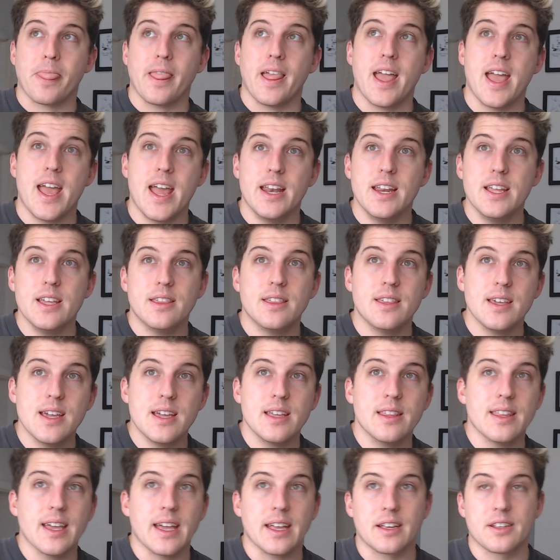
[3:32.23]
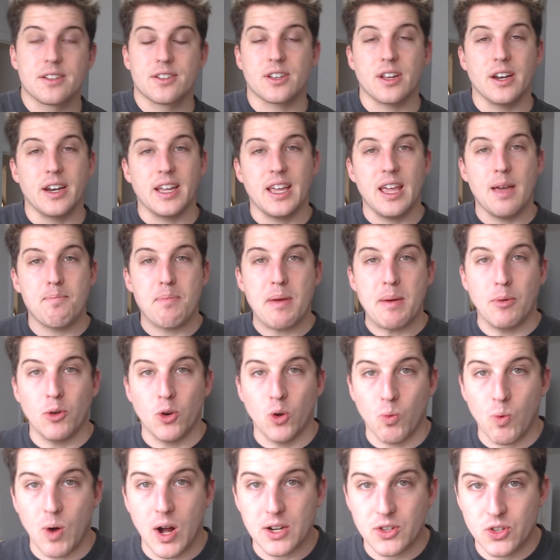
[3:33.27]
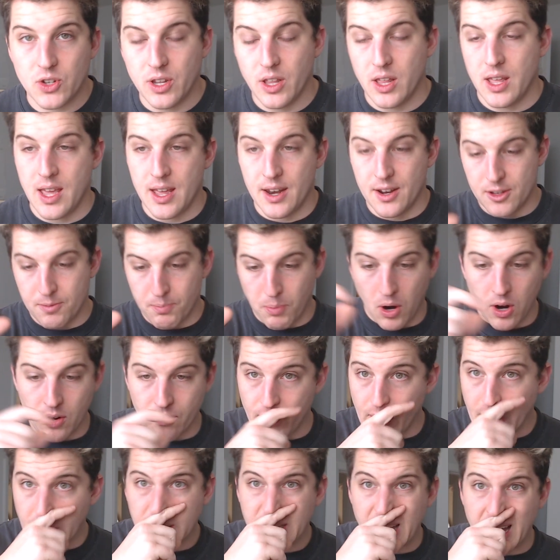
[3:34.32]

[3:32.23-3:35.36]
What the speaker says: anything that's going to get people to watch to the end is perfect.